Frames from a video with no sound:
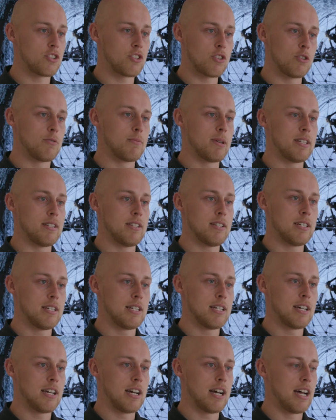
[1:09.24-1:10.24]
zoom in
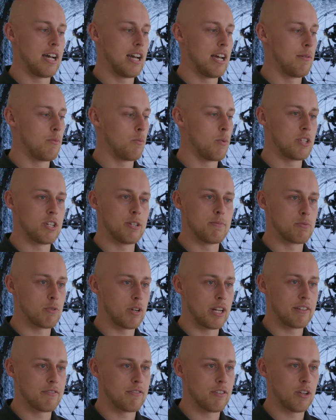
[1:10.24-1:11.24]
um, which is
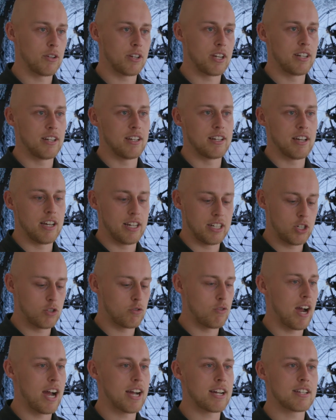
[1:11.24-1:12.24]
brilliant for looking at, at
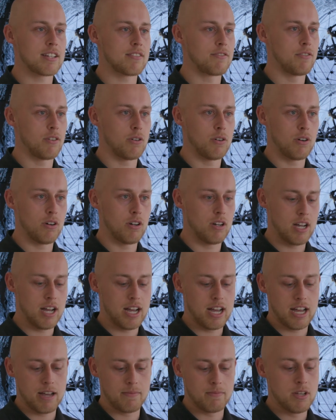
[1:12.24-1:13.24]
cracks for
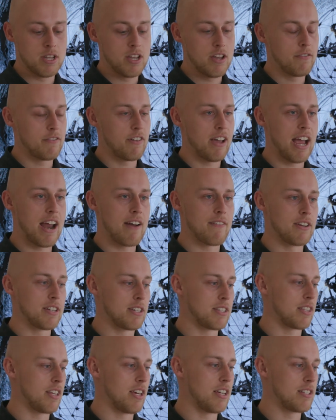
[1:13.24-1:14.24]
um, for
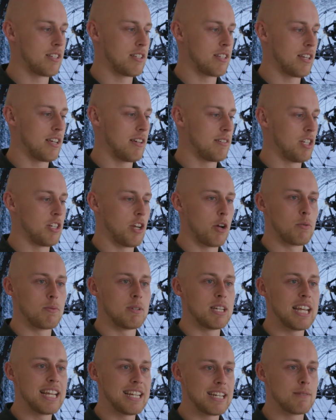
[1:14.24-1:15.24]
areas that you know
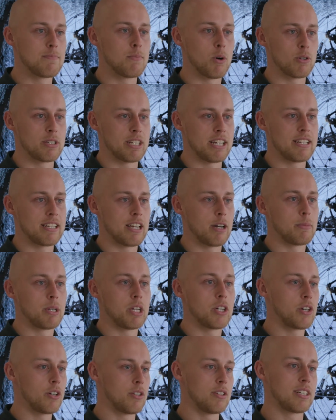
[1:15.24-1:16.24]
needed more detail, but
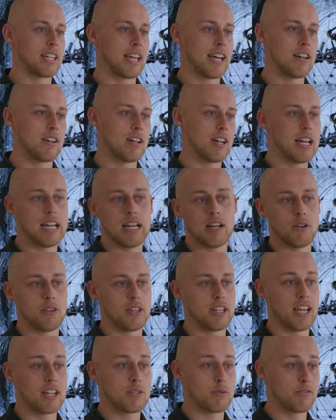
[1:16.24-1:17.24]
you couldn't get uh, on
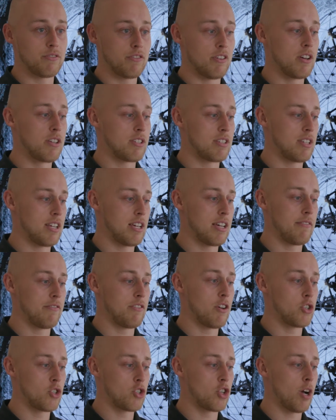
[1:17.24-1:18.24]
the actual first uh,
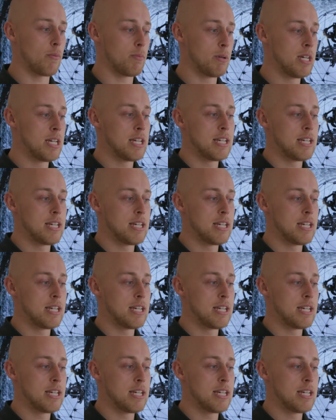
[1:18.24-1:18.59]
first job.